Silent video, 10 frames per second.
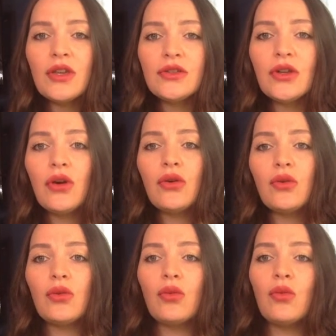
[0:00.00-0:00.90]

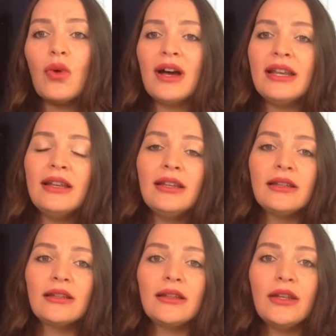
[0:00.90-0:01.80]
So one,
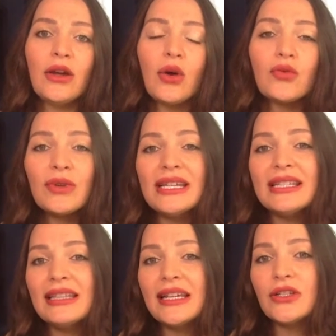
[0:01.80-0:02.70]
a
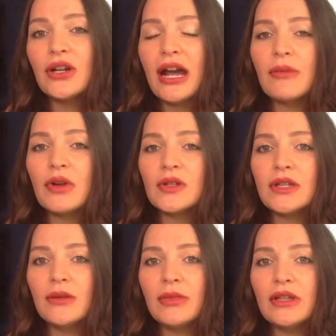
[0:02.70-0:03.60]
reason that your eyebrows
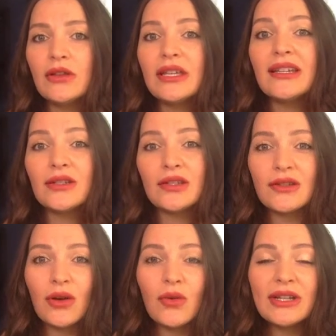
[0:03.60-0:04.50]
can be looking
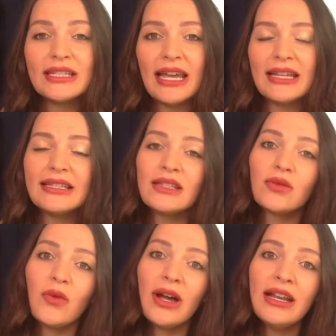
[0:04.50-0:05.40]
so intense is
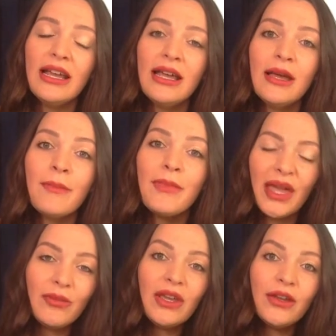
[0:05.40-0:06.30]
one,
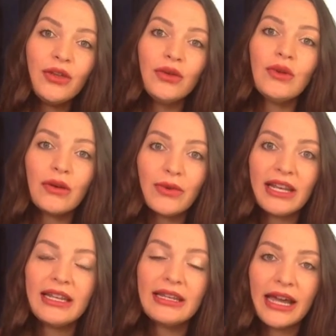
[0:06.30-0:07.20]
maybe you
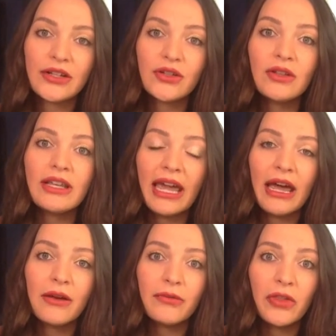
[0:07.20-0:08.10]
already naturally
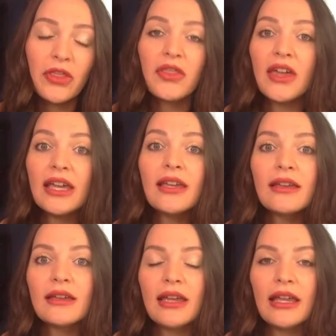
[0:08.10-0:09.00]
have thick
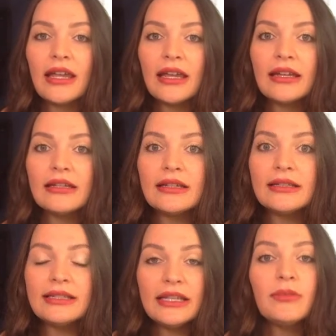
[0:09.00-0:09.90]
and
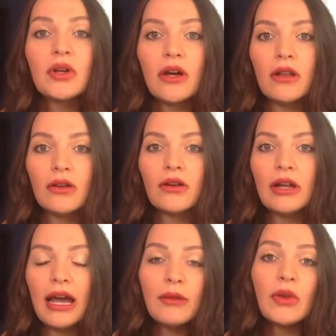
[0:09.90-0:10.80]
deep colored
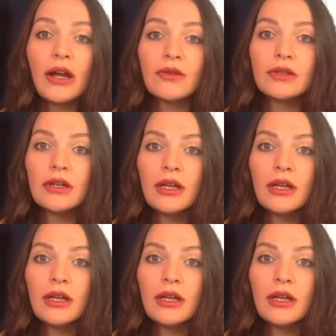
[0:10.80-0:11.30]
eyebrows.